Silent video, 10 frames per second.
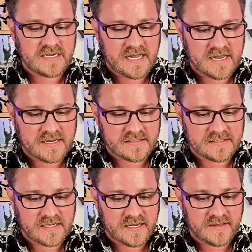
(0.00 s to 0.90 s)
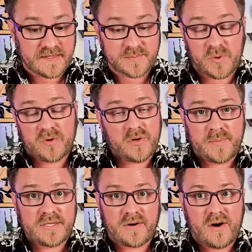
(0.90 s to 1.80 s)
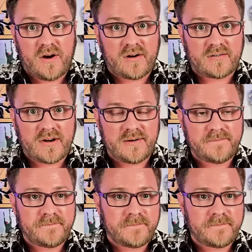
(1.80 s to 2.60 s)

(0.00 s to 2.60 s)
it as this pearl could be your heart, right?